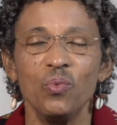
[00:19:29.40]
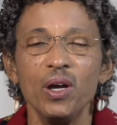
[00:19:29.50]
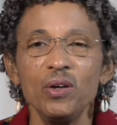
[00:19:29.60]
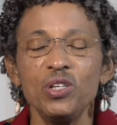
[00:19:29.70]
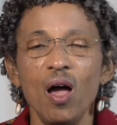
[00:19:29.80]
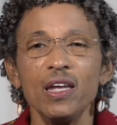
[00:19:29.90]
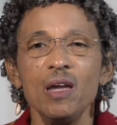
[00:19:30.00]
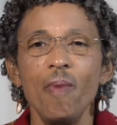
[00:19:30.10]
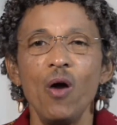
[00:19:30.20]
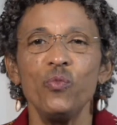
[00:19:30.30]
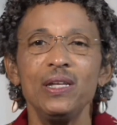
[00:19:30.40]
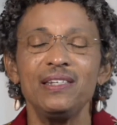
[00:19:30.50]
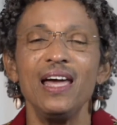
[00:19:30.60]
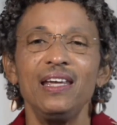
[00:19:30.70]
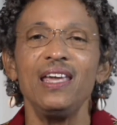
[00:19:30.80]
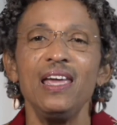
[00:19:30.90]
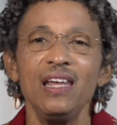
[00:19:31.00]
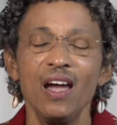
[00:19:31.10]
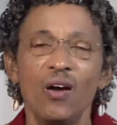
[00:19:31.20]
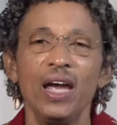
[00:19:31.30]
We're here talking about
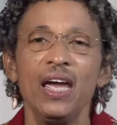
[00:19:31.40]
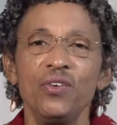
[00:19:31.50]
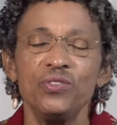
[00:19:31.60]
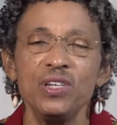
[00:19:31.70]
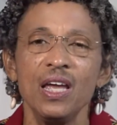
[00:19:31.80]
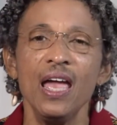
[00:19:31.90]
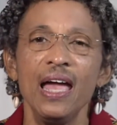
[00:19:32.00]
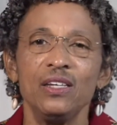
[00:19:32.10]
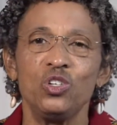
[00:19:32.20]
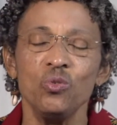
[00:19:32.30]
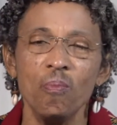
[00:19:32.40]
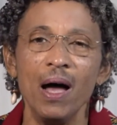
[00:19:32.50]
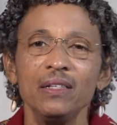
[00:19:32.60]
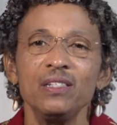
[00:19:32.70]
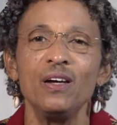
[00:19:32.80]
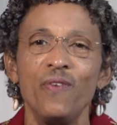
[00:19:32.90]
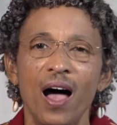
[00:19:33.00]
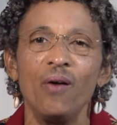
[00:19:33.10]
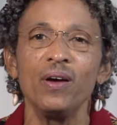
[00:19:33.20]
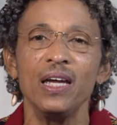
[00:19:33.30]
rededicating our energy, and too much of
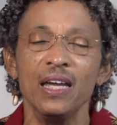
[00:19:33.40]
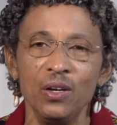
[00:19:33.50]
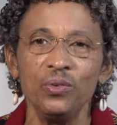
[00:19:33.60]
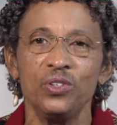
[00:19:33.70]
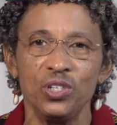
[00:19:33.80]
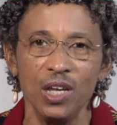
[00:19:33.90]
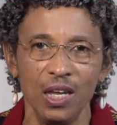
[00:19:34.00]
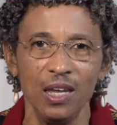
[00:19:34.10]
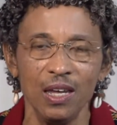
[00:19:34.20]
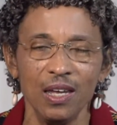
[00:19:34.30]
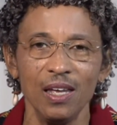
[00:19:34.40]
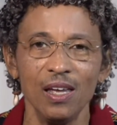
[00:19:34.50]
our energy